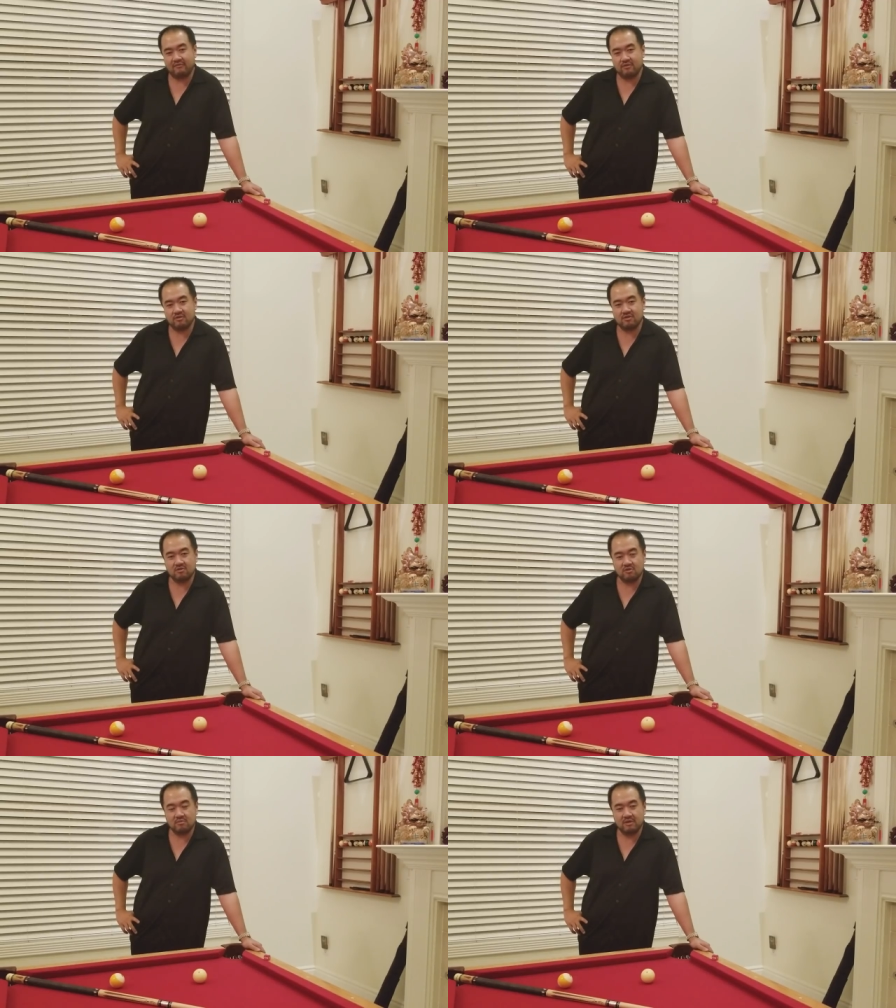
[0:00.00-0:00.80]
after the
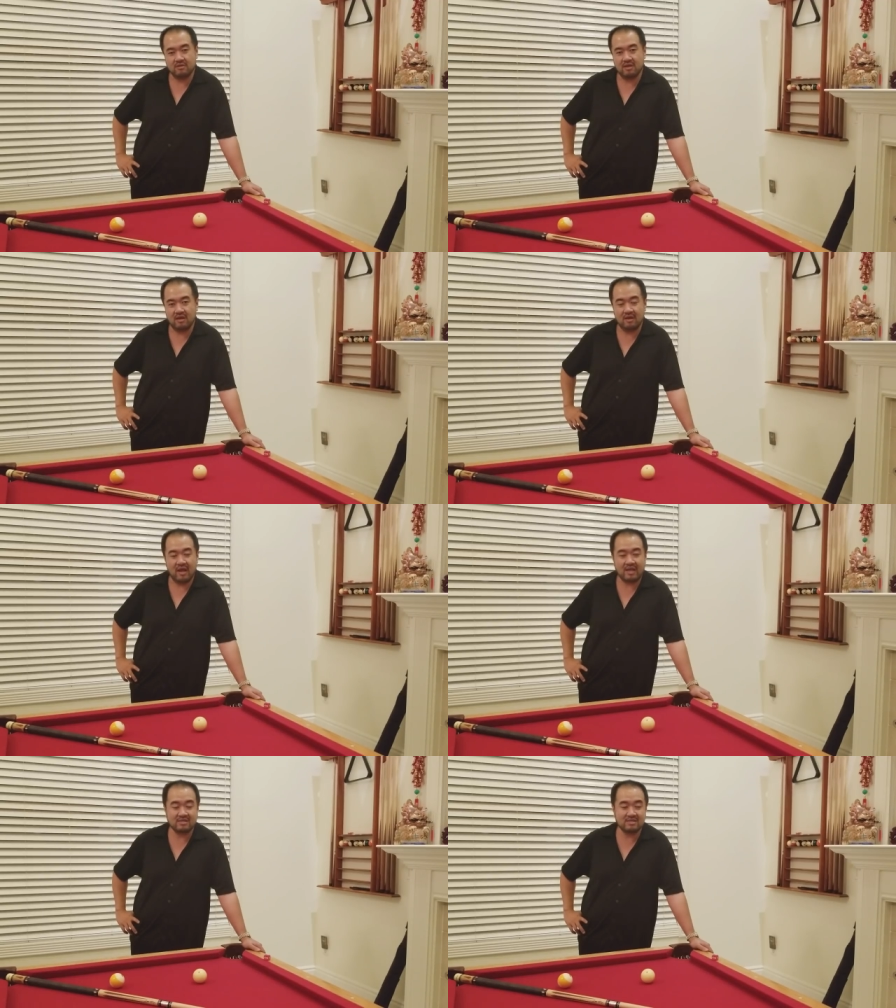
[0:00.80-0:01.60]
tournament, and
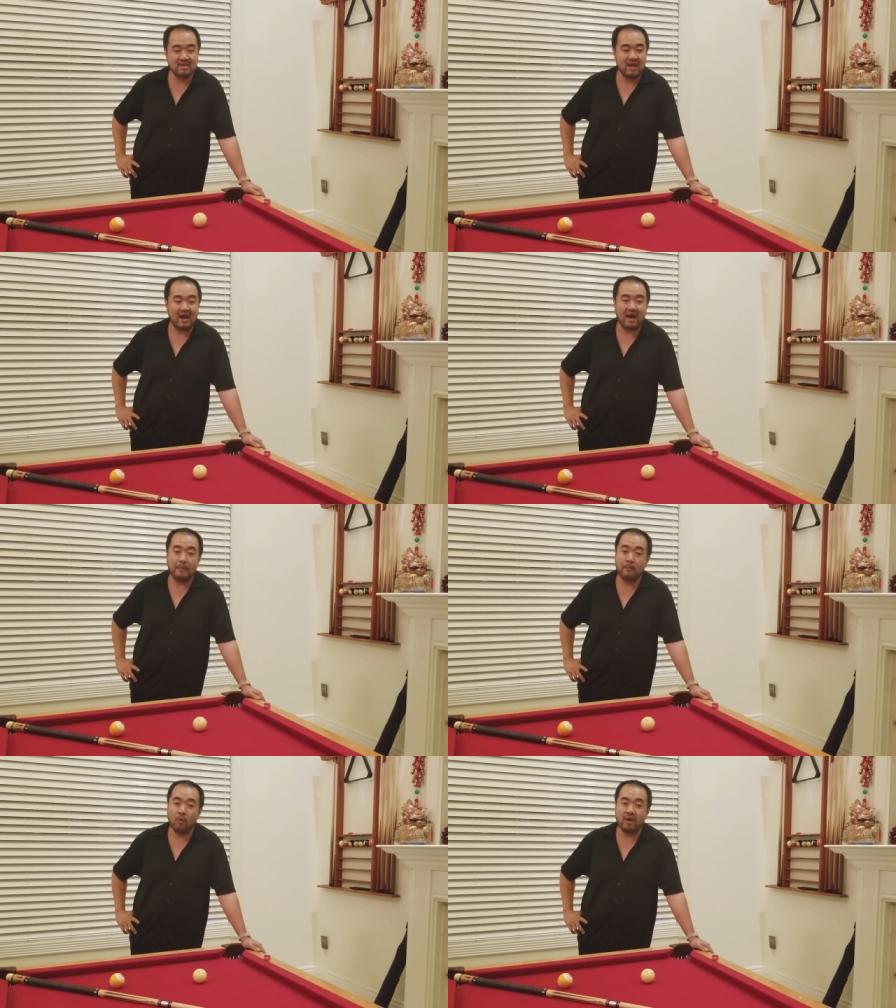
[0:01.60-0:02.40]
I
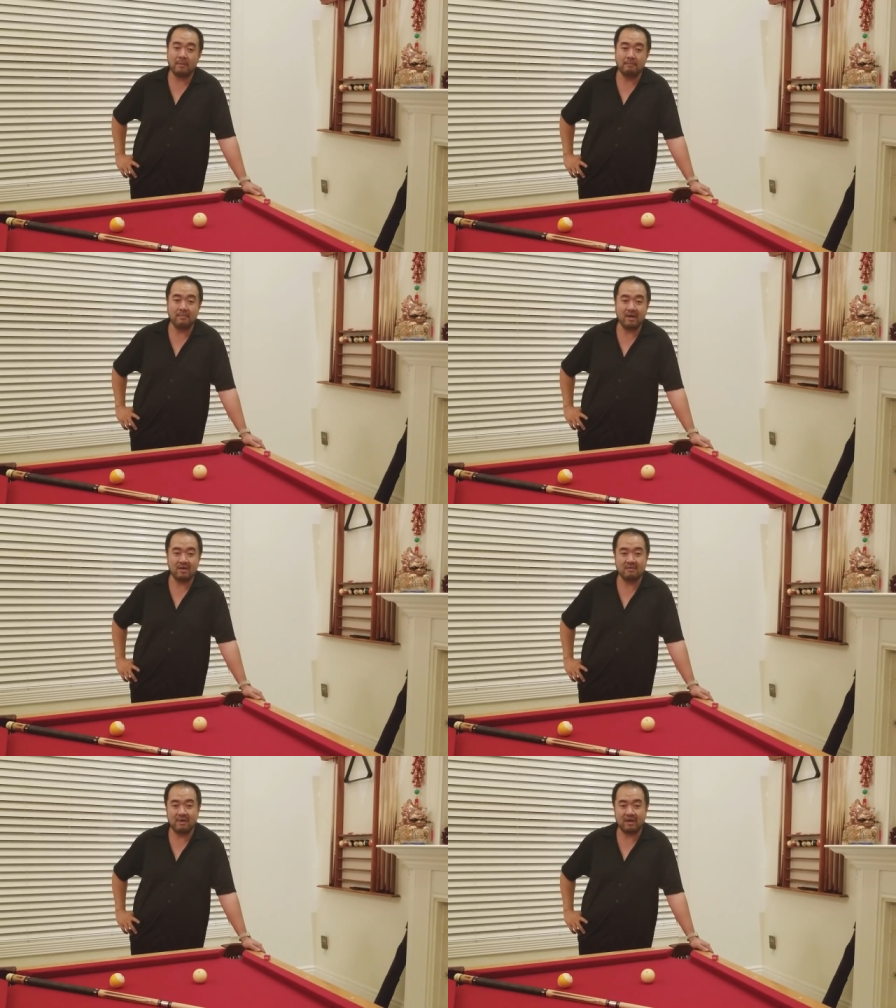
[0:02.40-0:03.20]
went and met
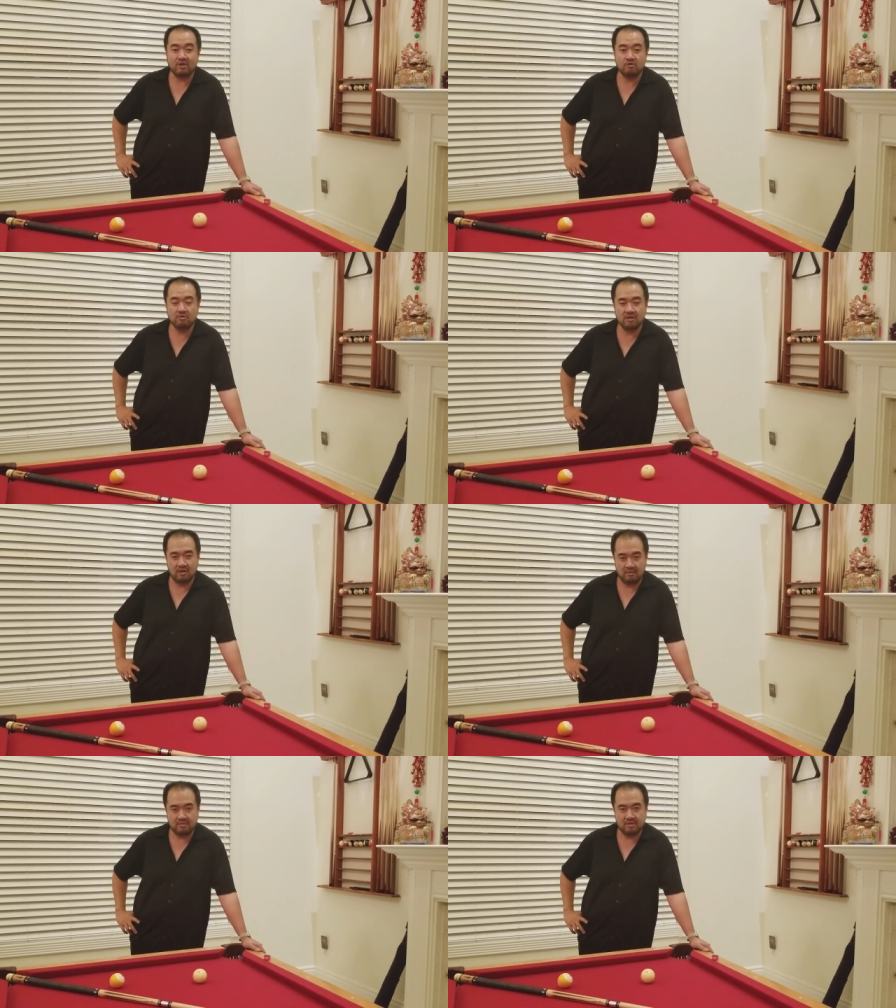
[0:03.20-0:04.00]
him at Q
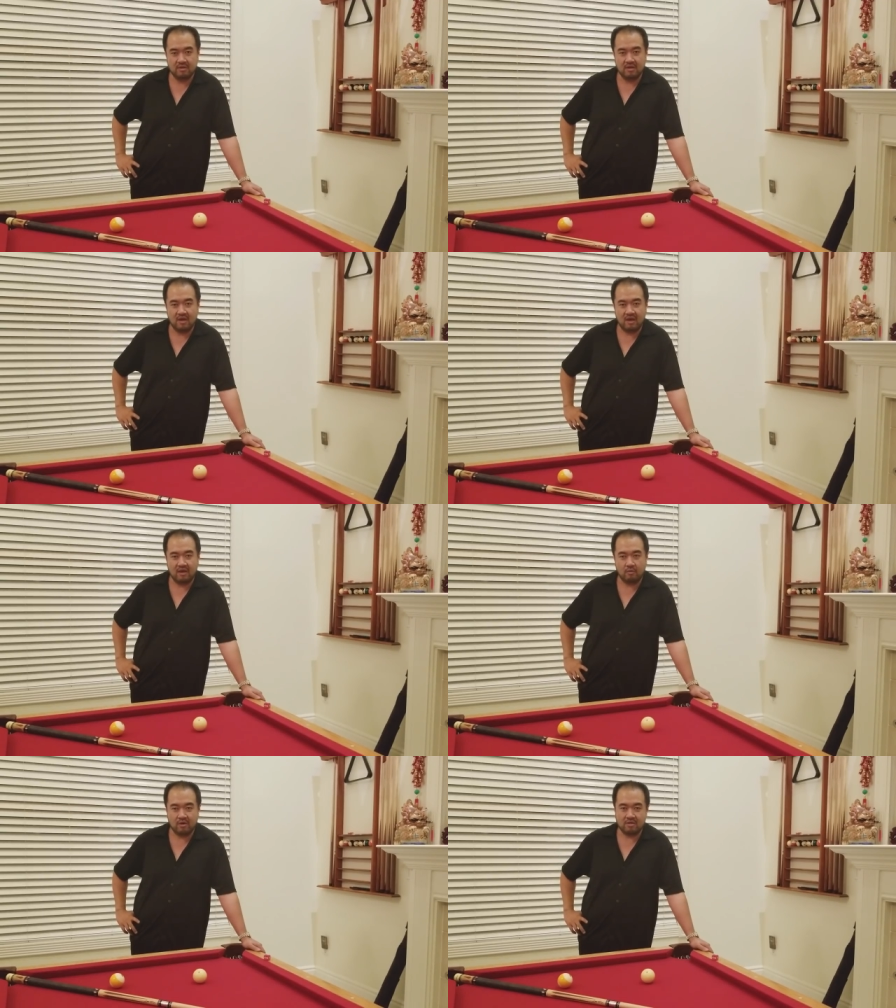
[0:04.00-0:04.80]
Club,
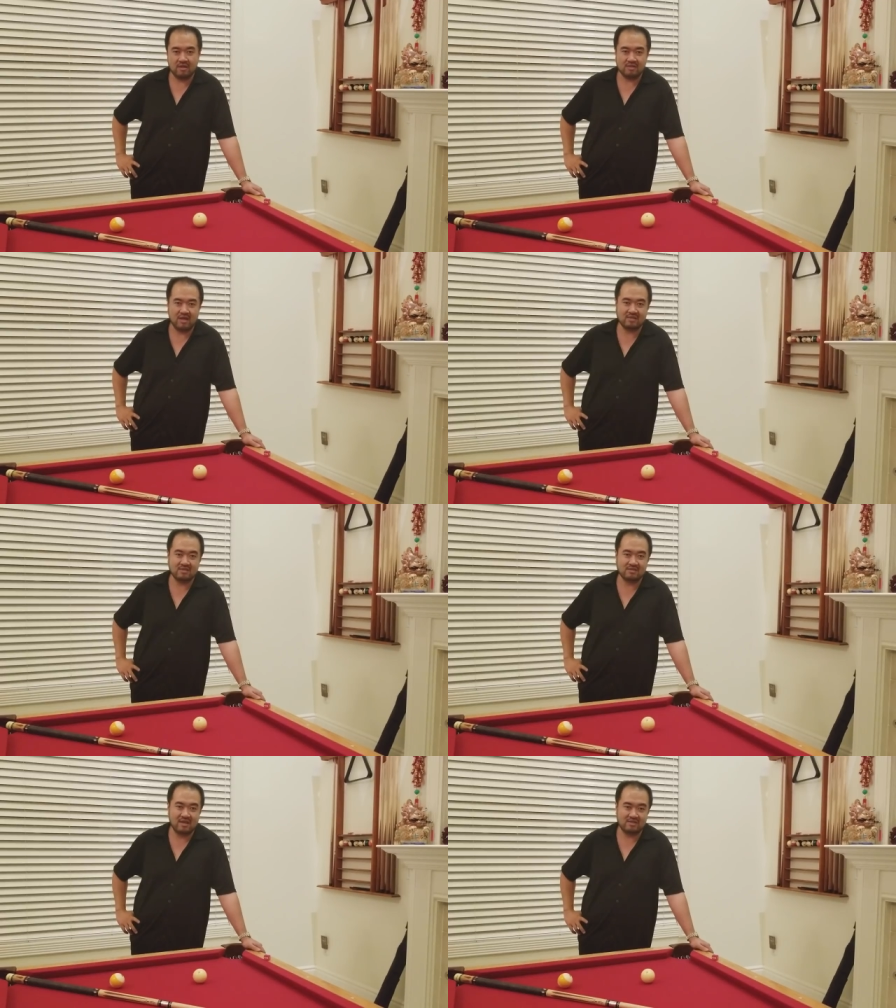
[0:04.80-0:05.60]
and where
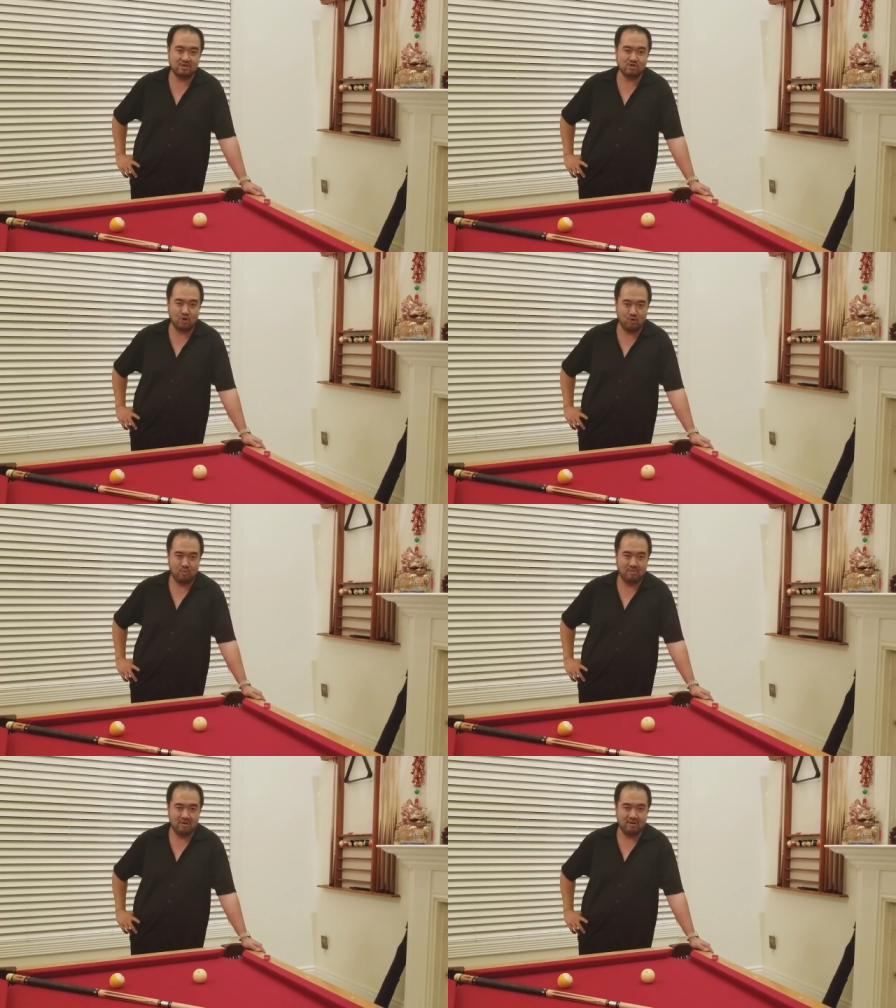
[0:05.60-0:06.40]
that's his home,
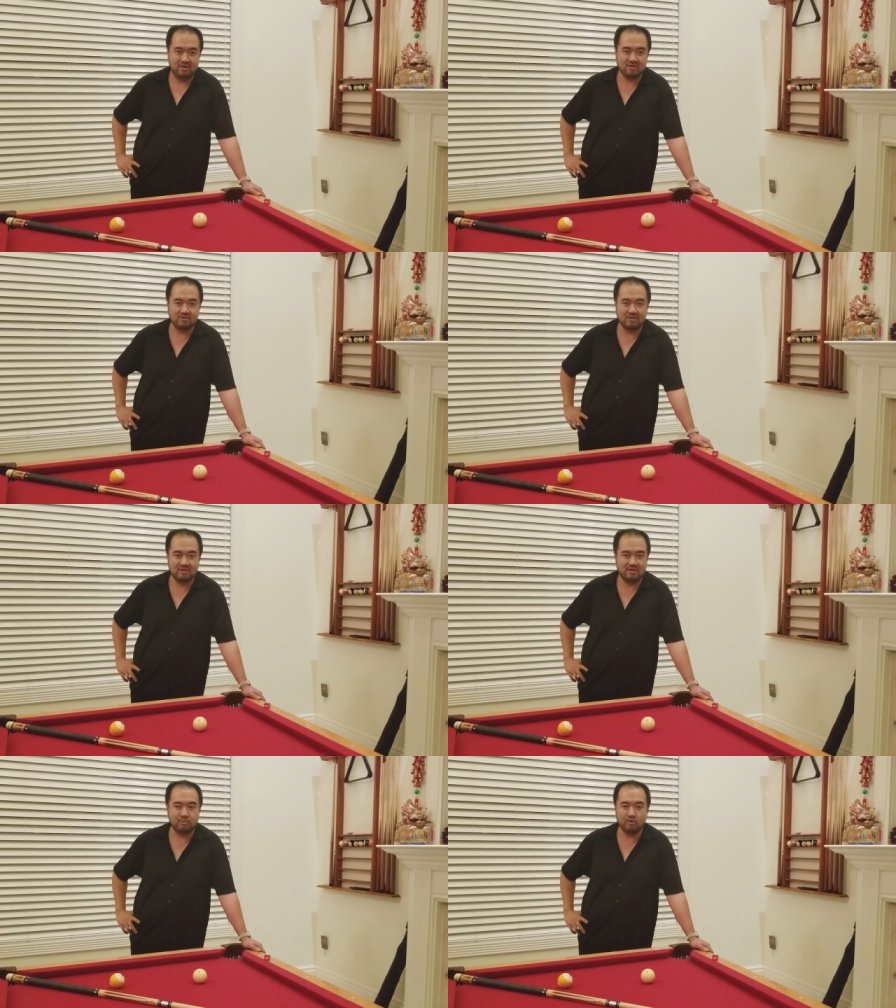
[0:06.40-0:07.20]
his
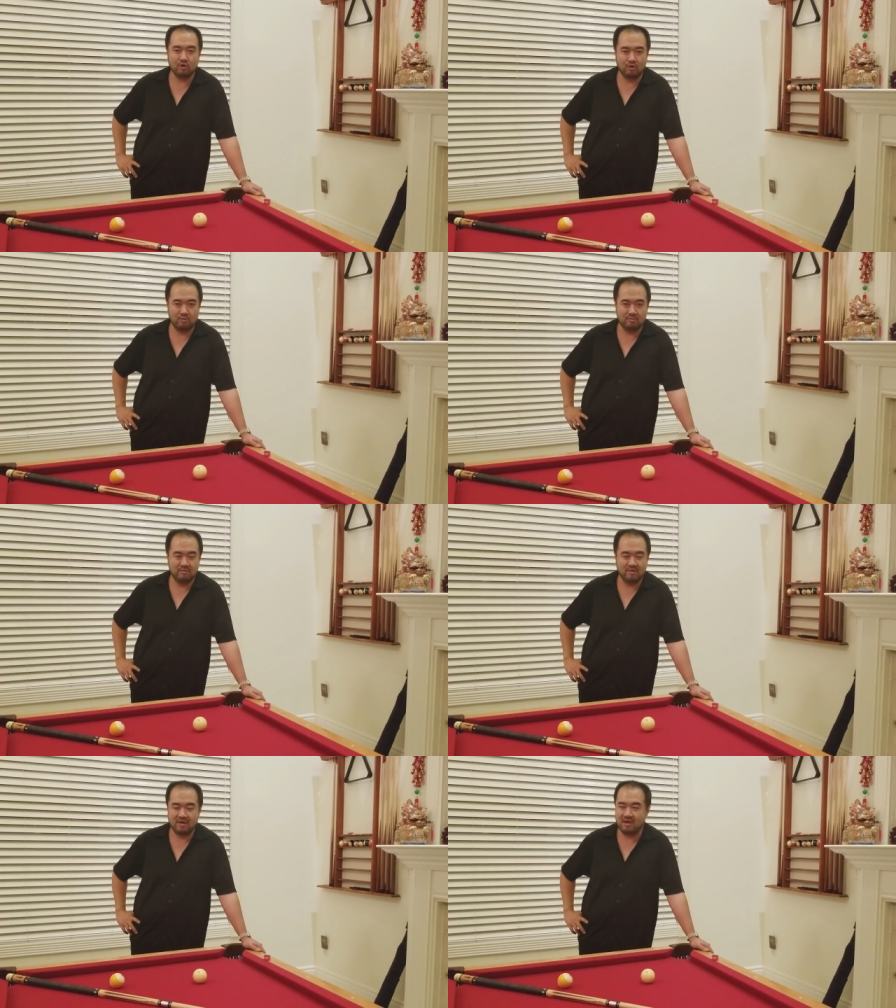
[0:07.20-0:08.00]
pool home,
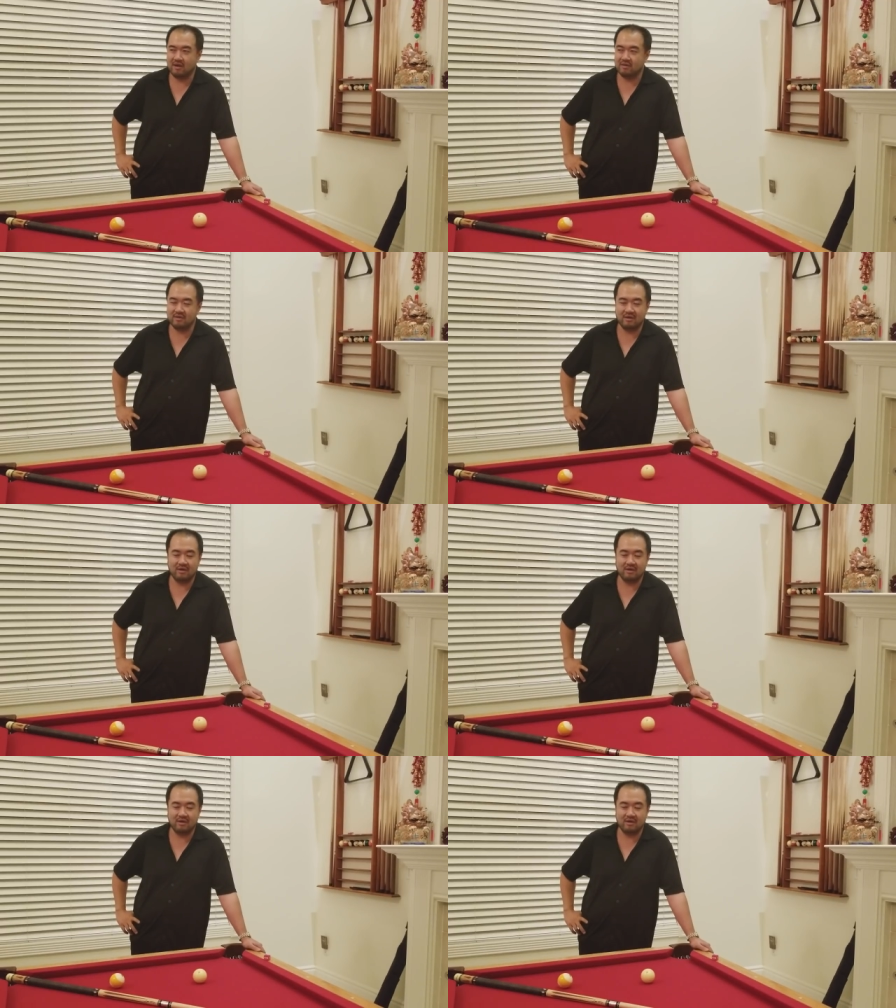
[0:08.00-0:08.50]
and